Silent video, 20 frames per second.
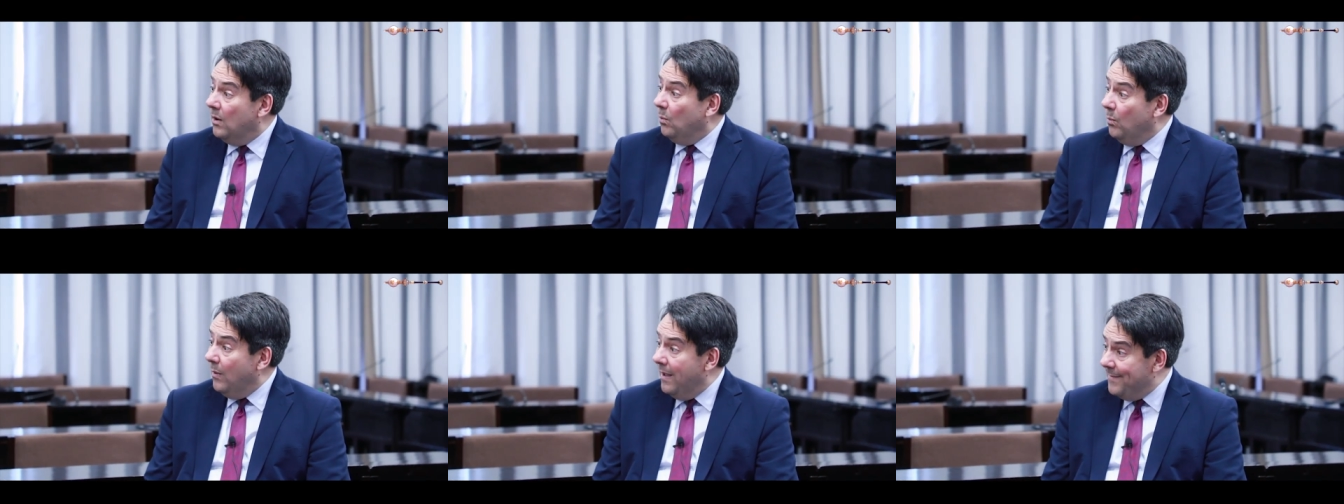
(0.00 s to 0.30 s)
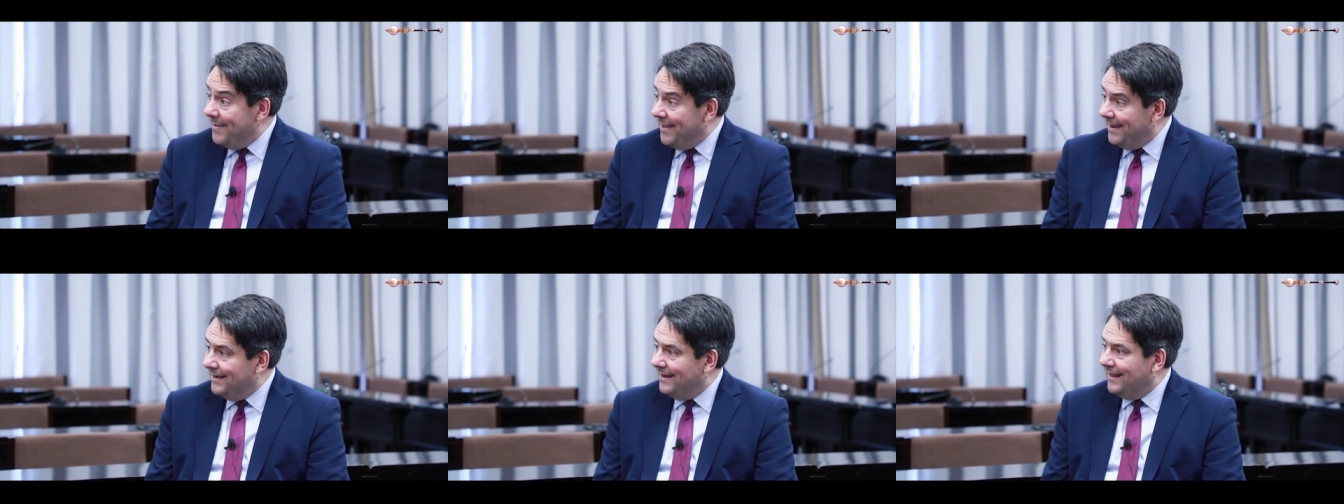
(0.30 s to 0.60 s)

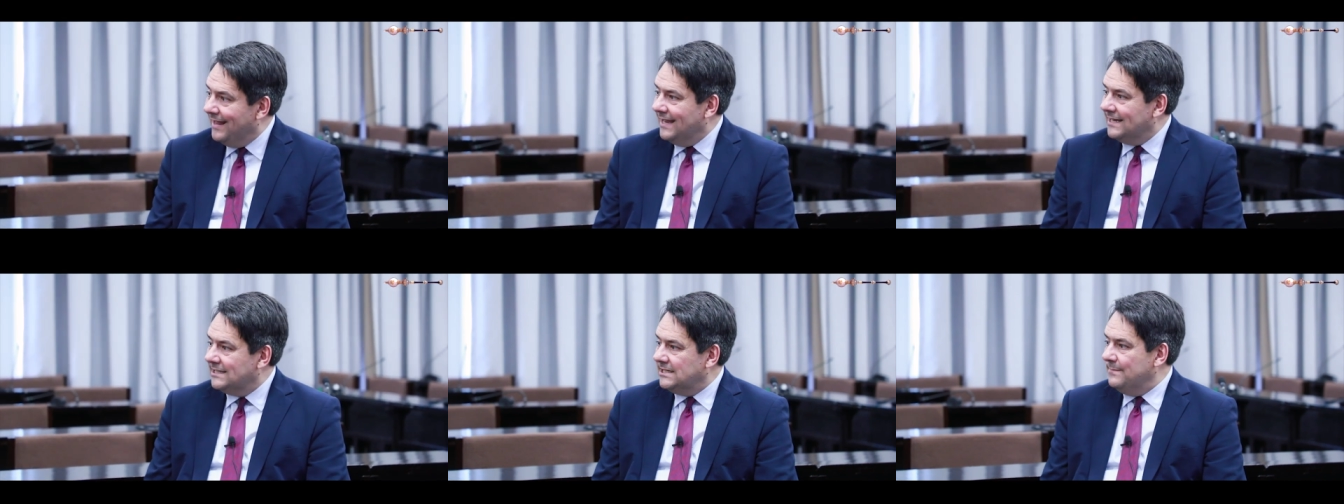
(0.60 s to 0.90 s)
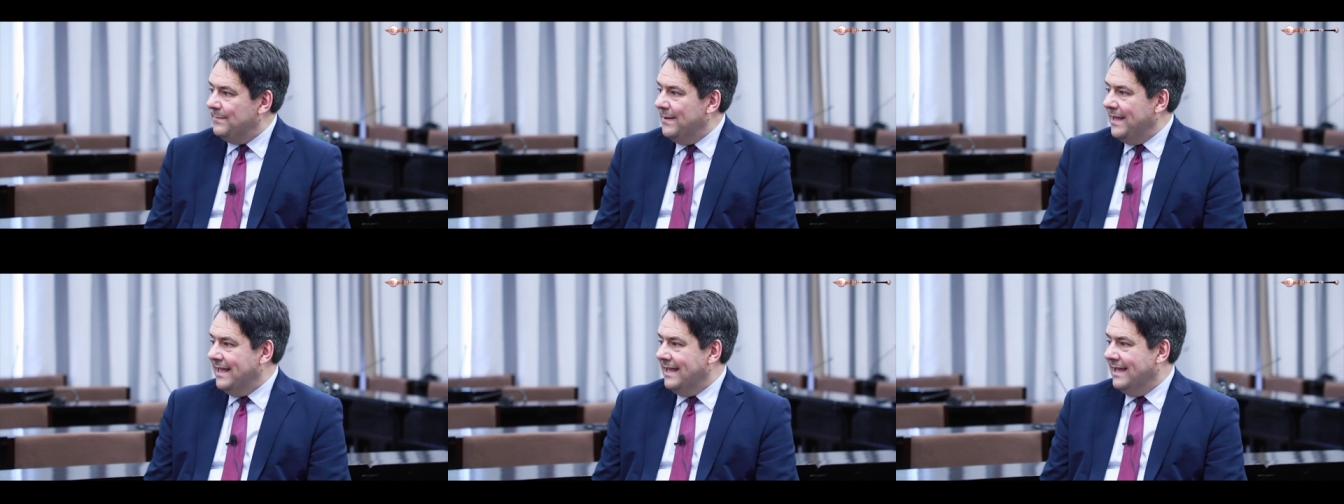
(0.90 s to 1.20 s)
women
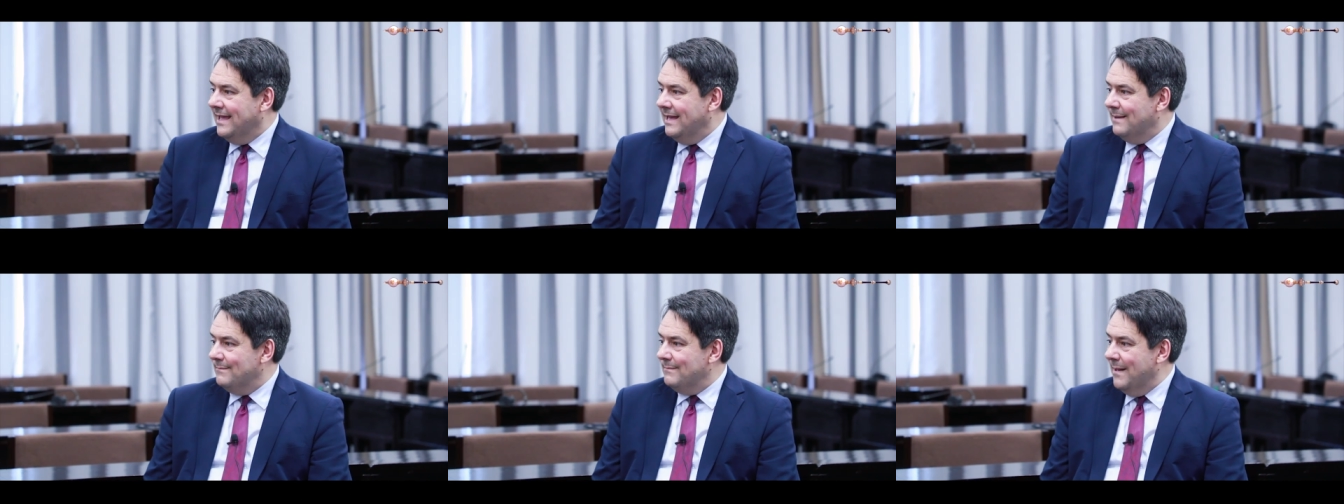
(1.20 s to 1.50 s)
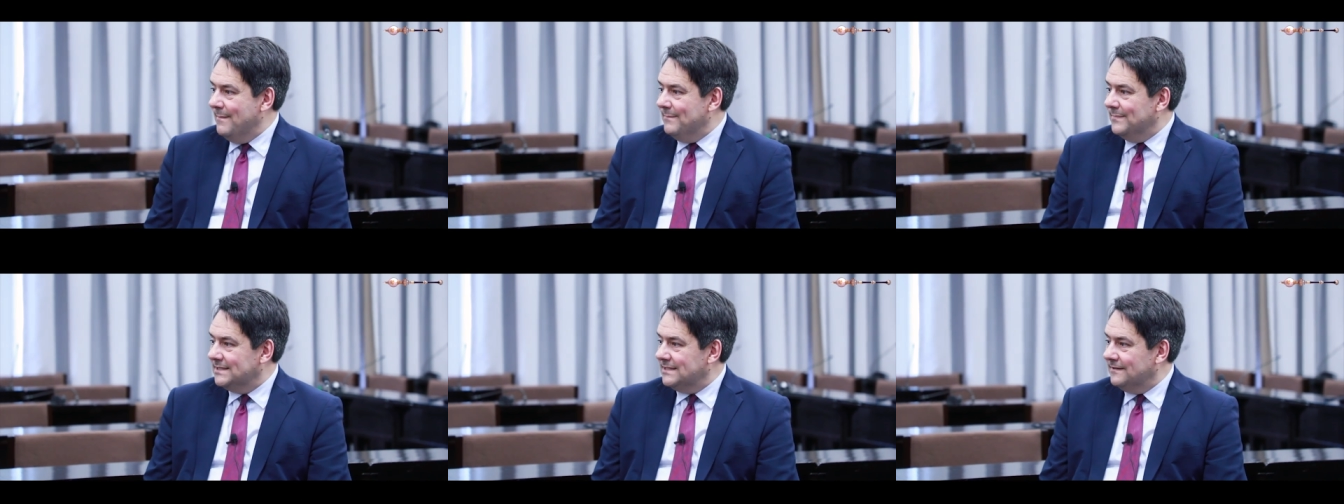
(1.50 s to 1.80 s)
to be
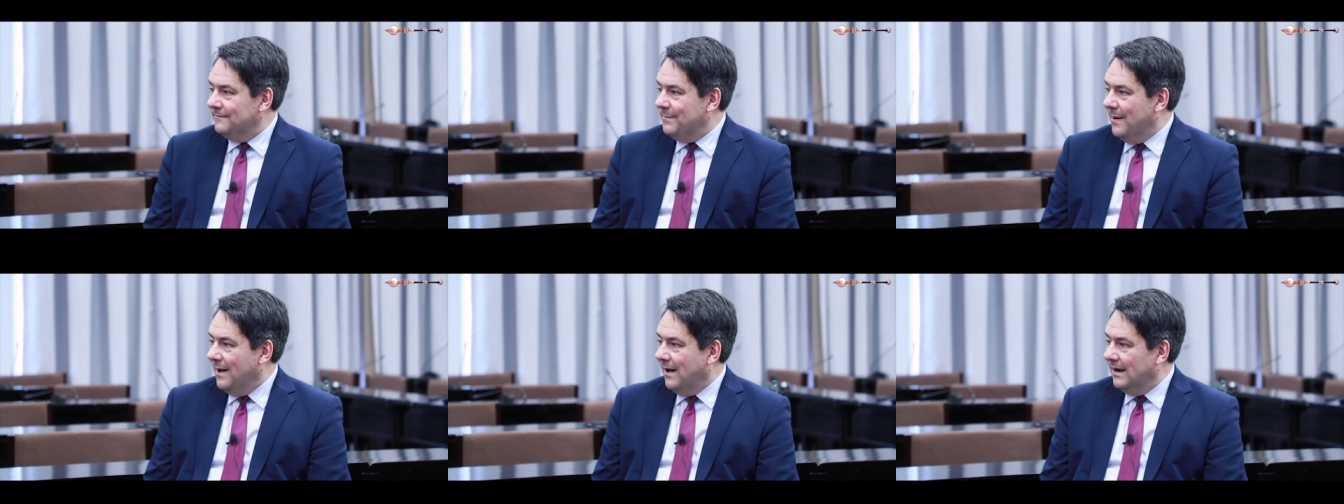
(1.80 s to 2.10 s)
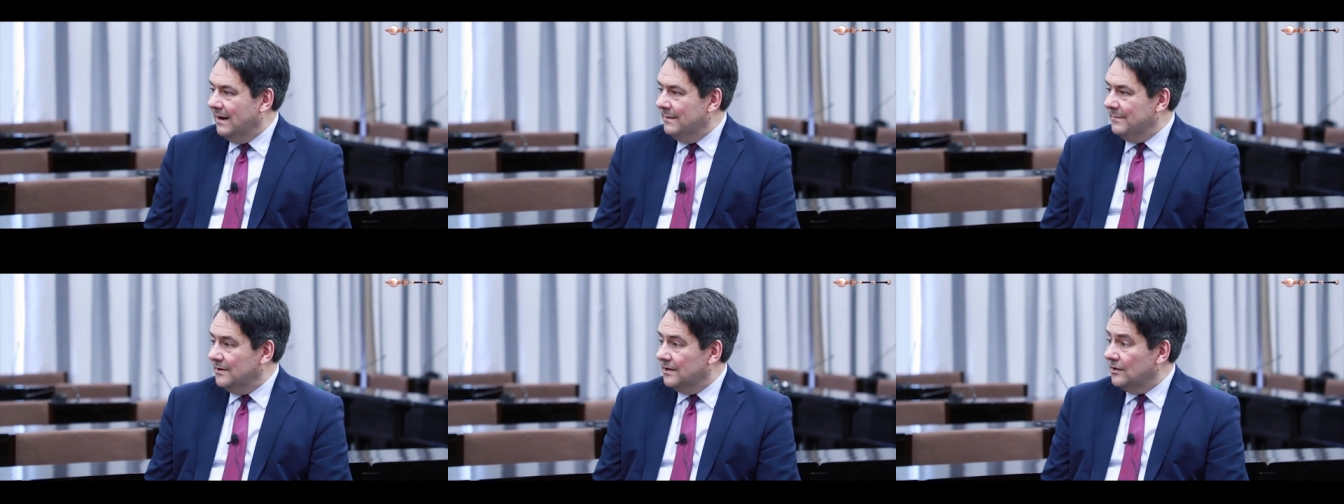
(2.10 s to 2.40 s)
members of
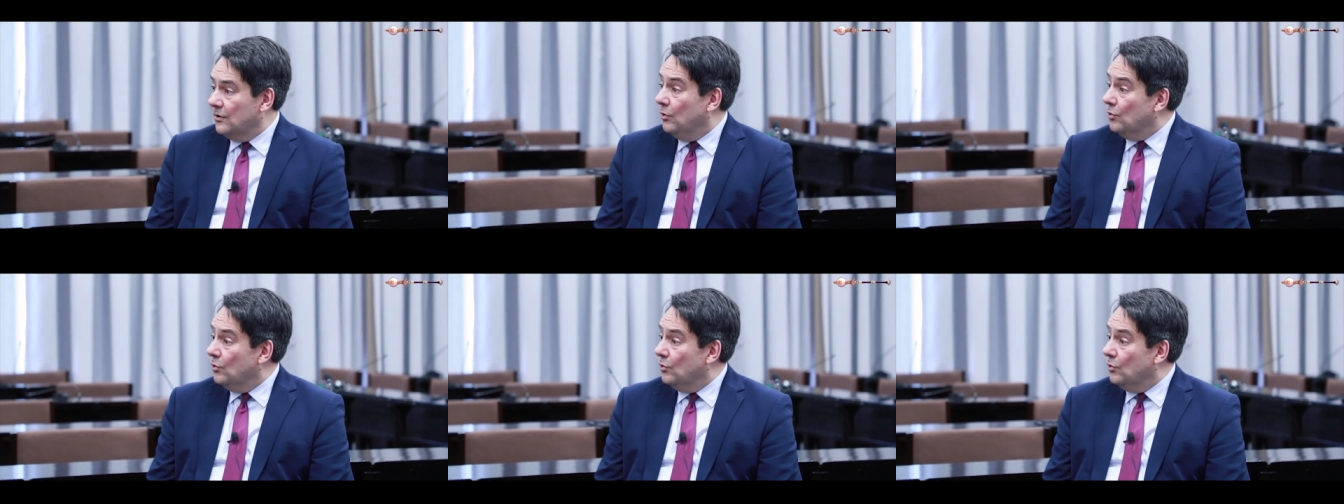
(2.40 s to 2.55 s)
parliament,